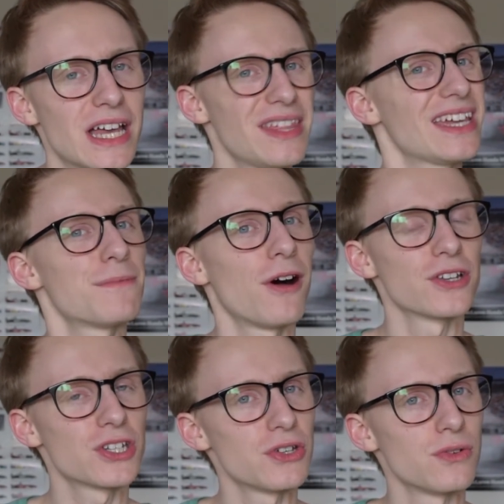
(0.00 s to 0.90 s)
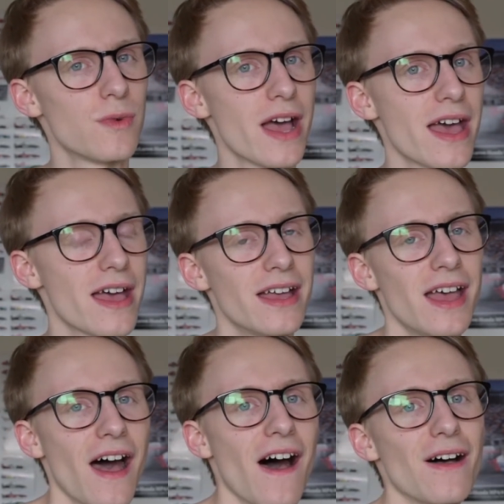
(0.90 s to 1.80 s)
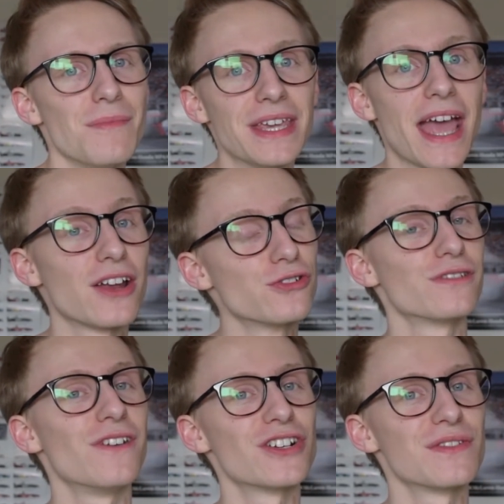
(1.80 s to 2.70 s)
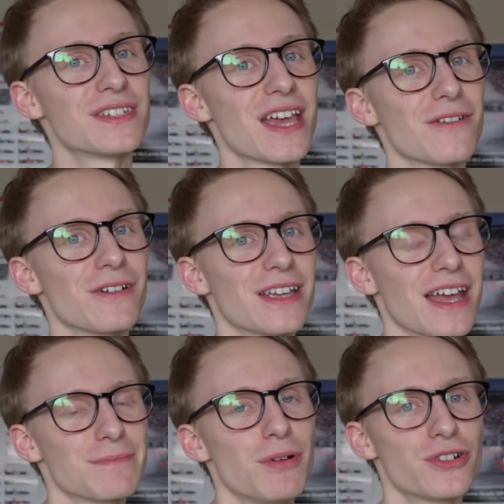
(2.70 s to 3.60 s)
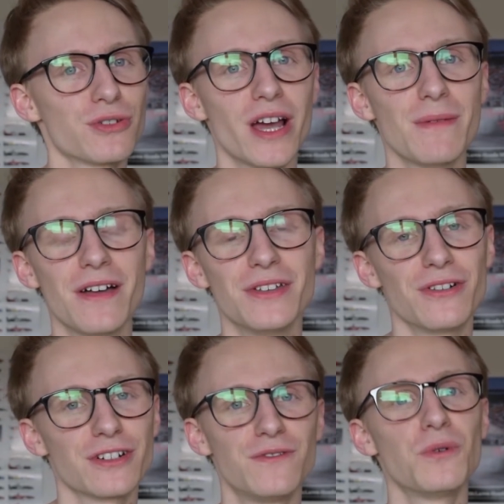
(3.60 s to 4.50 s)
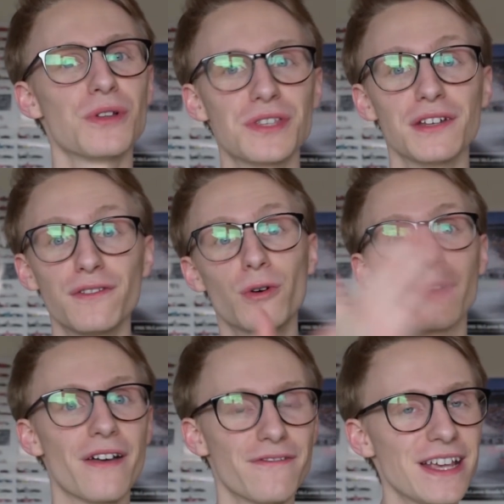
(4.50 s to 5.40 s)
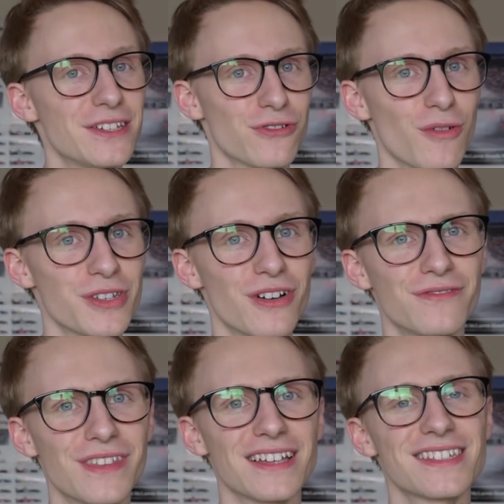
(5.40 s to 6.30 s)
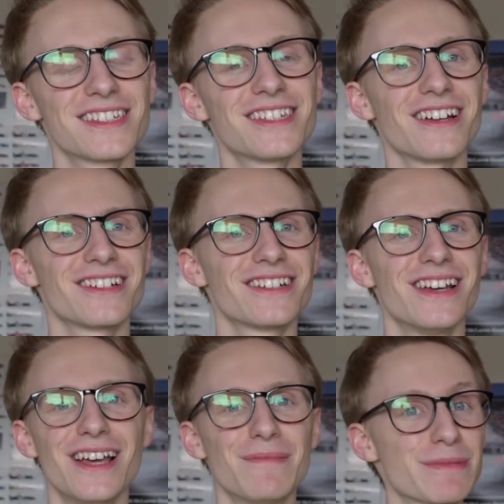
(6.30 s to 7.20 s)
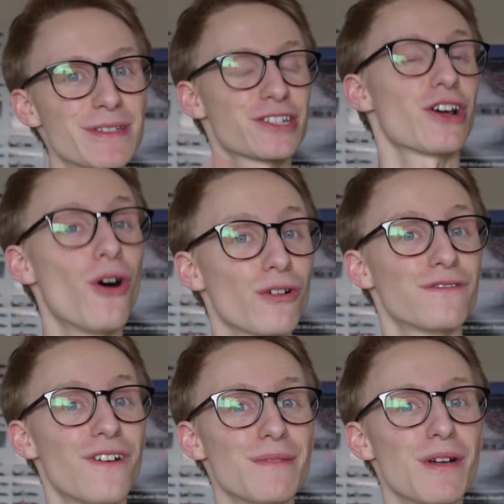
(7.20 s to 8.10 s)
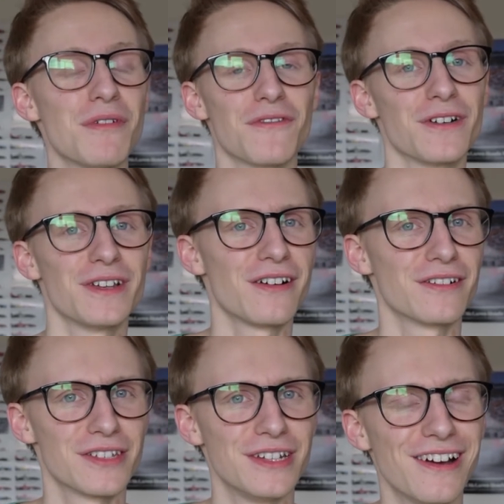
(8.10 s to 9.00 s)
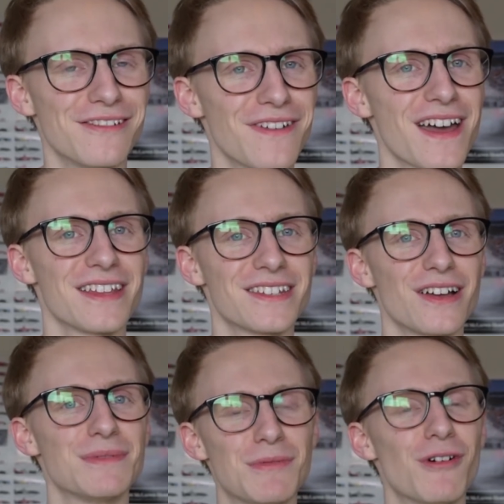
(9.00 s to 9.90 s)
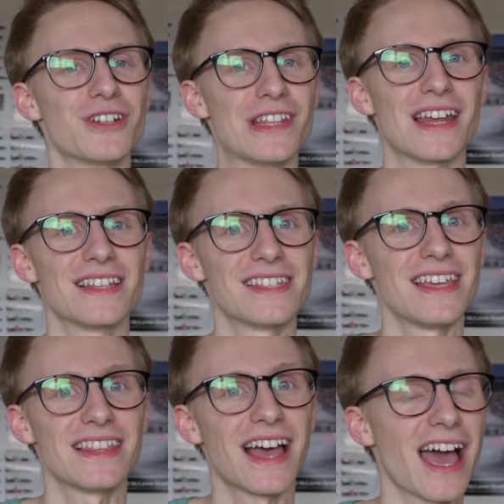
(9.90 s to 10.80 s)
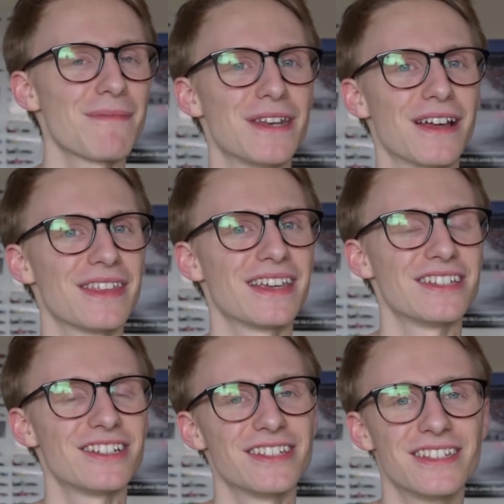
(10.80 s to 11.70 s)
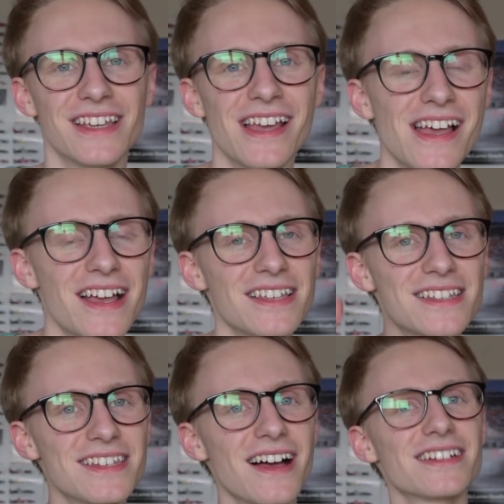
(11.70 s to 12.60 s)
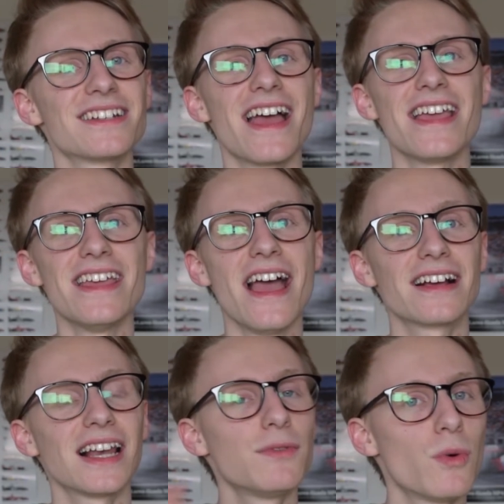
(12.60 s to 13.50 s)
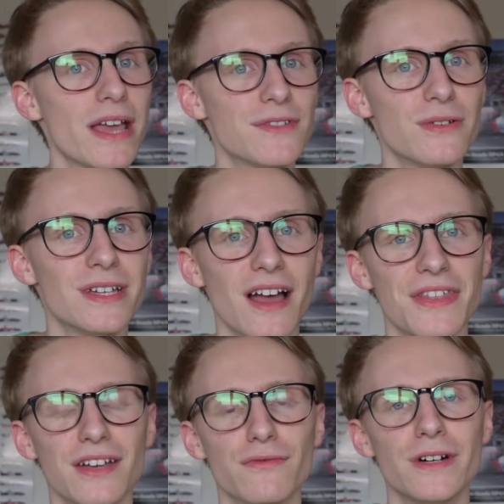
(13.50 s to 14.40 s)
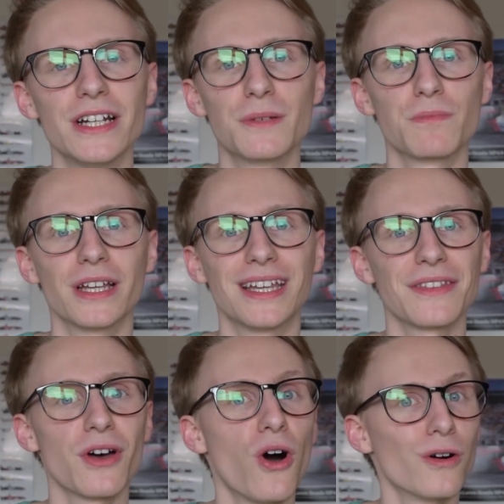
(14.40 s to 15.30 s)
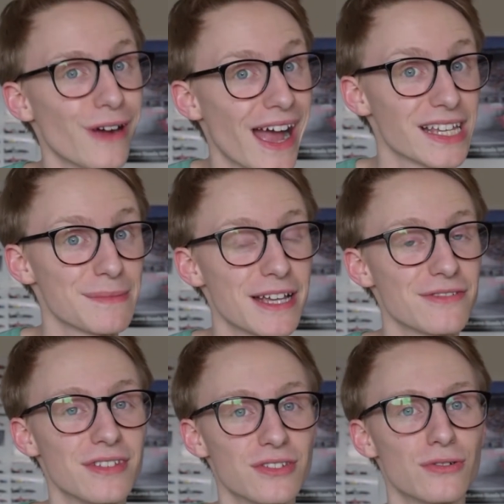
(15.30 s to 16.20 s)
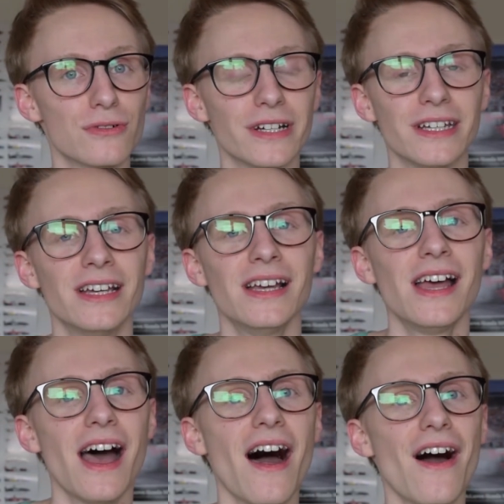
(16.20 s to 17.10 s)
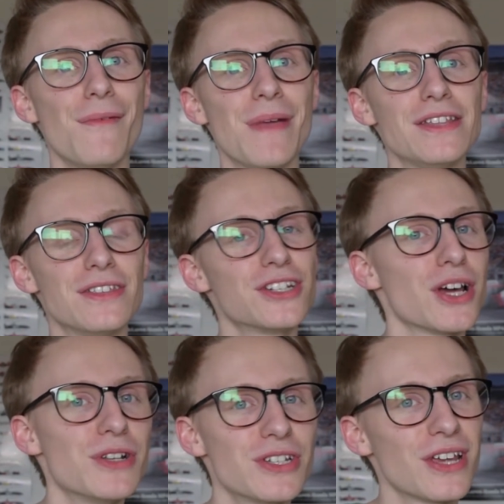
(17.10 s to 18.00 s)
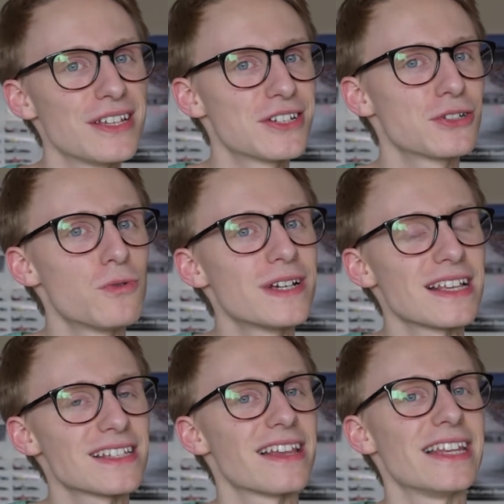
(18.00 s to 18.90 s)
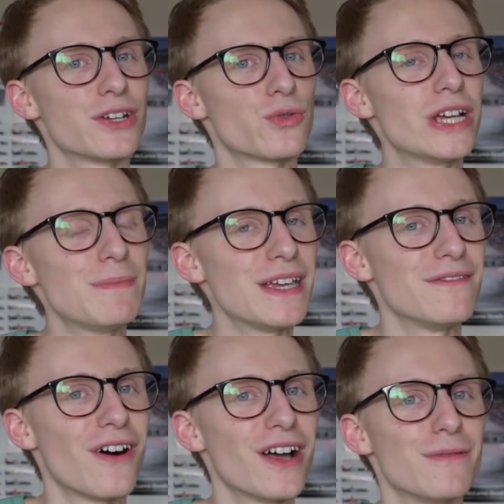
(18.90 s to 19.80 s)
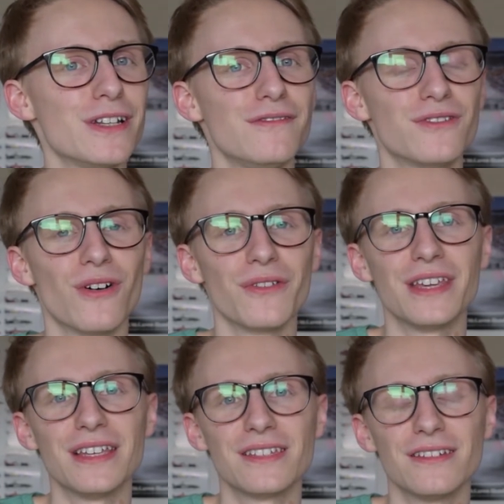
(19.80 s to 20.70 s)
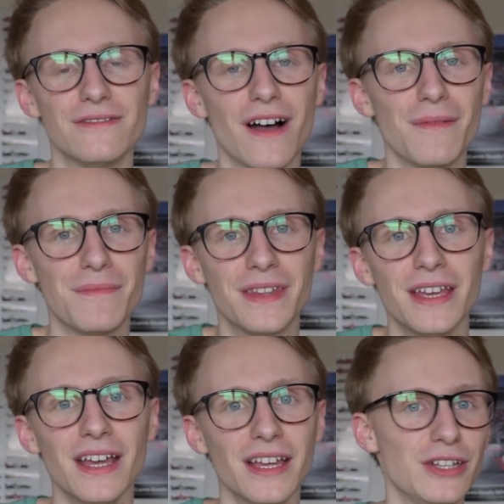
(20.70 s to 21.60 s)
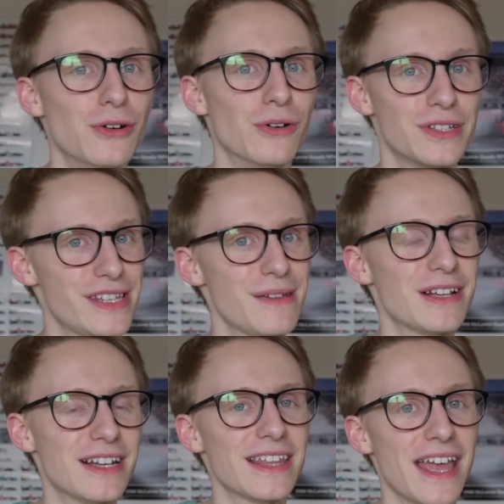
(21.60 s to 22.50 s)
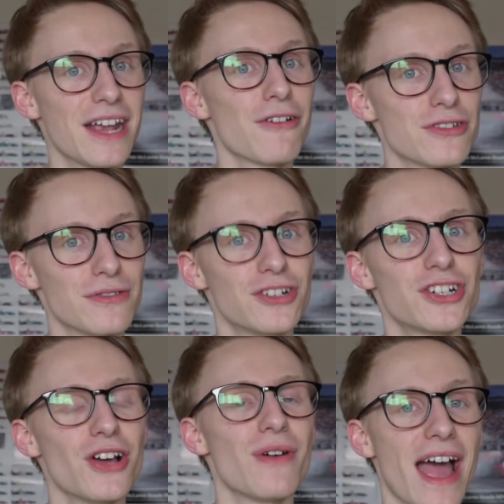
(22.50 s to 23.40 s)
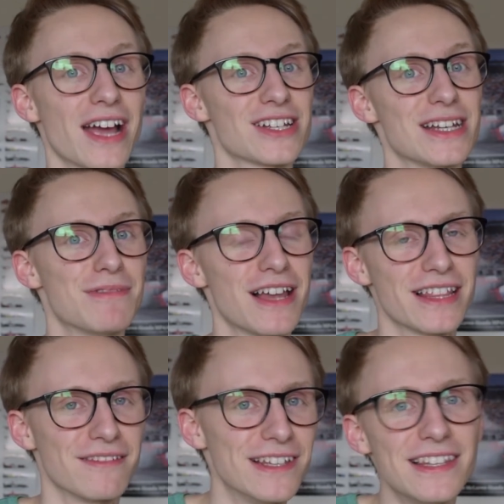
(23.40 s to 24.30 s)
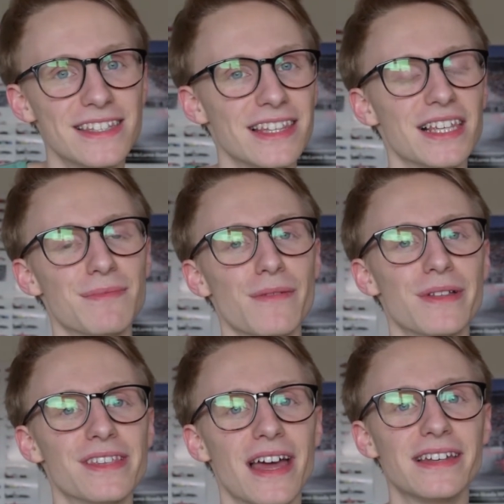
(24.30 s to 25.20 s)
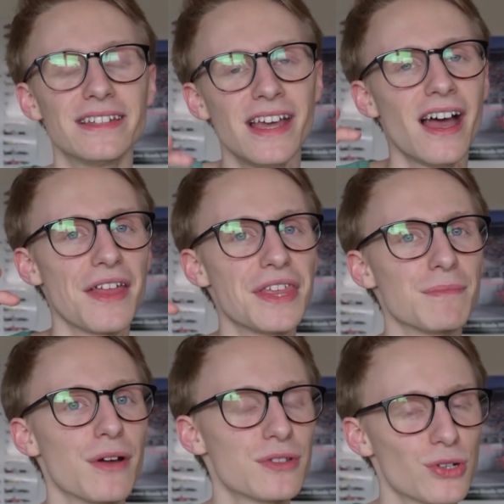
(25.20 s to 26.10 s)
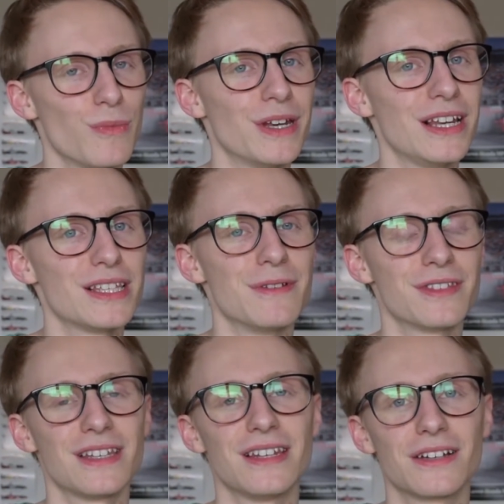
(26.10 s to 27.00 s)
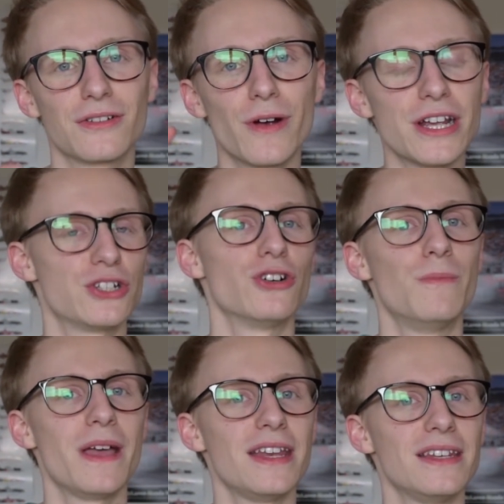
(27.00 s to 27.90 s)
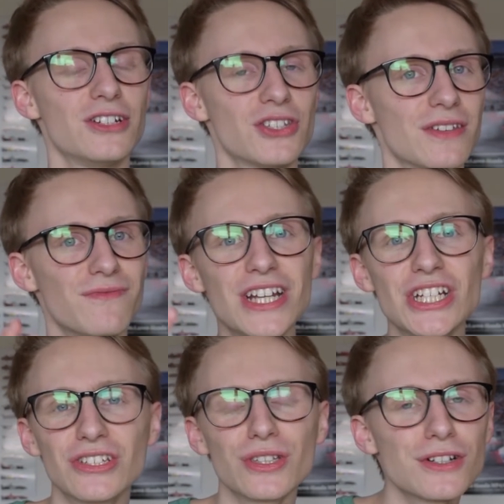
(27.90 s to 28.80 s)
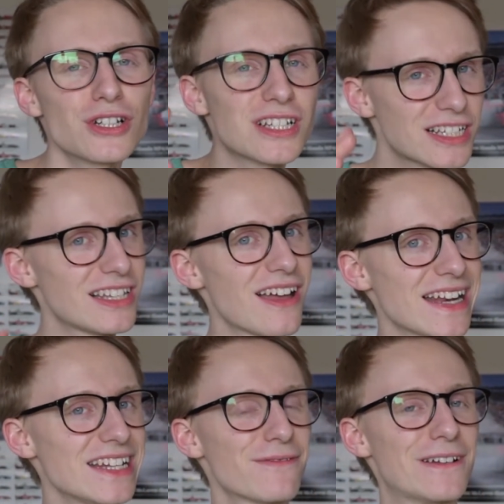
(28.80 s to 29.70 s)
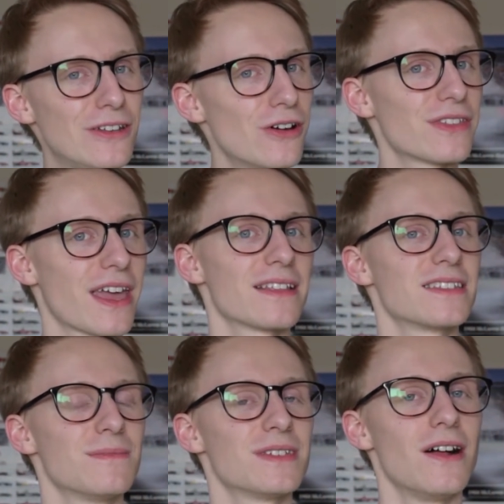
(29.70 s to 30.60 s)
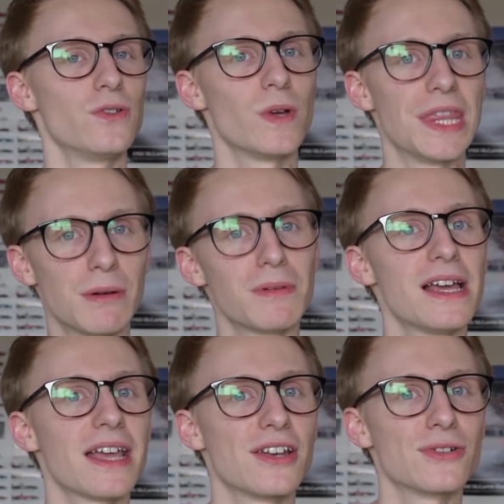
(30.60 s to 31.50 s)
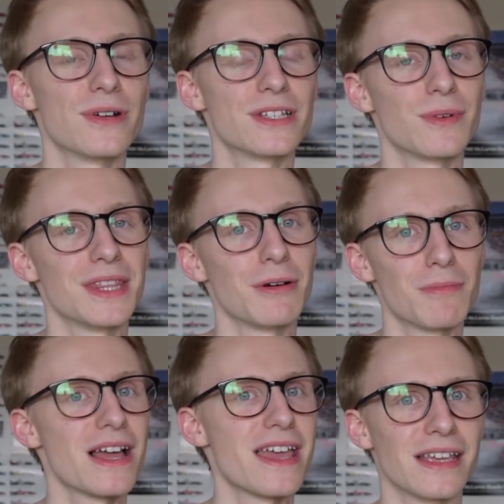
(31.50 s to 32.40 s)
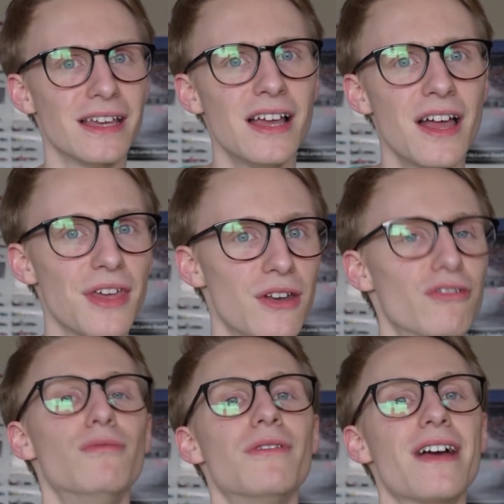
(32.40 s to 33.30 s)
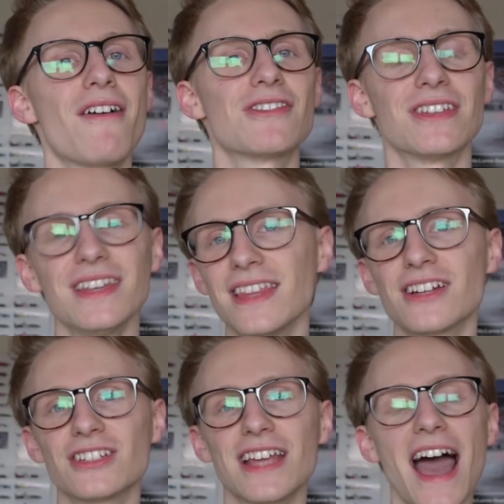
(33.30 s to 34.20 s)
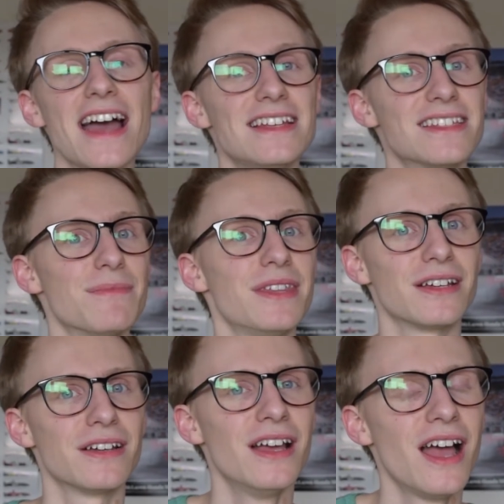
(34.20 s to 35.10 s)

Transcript: I think it's part two, where the android version of Sarah gets pushed away by the Doctor, falls onto the floor, and her face drops off. Must have been such a horrifying moment for a young sort of young fan at the time to be watching that and seeing that happening. I think it's just such a clever way of doing it, I think, and really just bringing out the horror aspect of this story into the show. And just it's just always that slightly creepy vibe when you've got these sort of you're seemingly the heroes of the show are actually playing the villains in these moments. And I think both Tom and Elizabeth did a great job in just the vision. So there's just a slightly different look they had to themselves when they were playing androids to when they were playing their normal characters. I think that just added something,